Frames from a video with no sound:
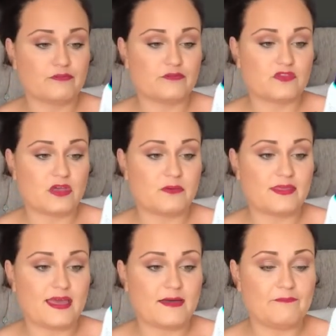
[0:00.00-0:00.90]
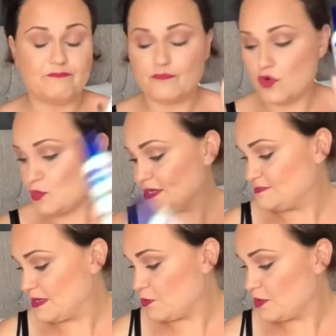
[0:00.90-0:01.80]
So yeah, always
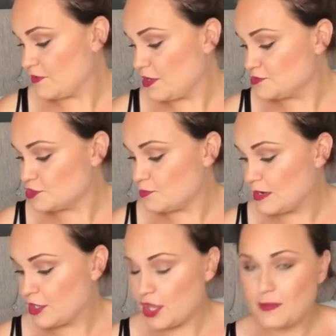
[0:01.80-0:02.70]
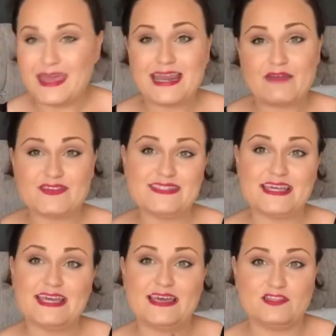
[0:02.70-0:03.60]
pick one of those up when I go in if I
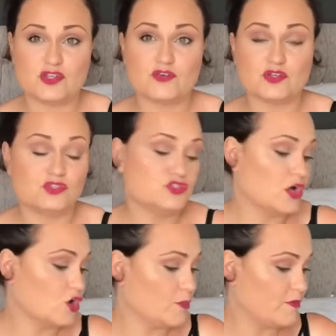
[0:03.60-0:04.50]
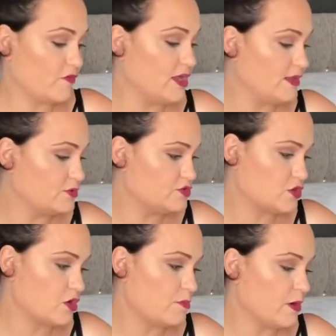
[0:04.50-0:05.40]
see it, so I can stock up. I've got a little
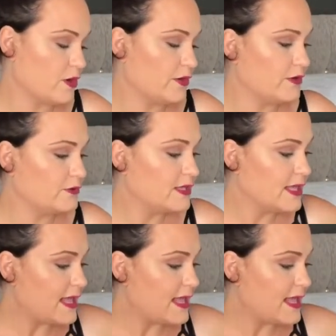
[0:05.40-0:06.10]
stockpile.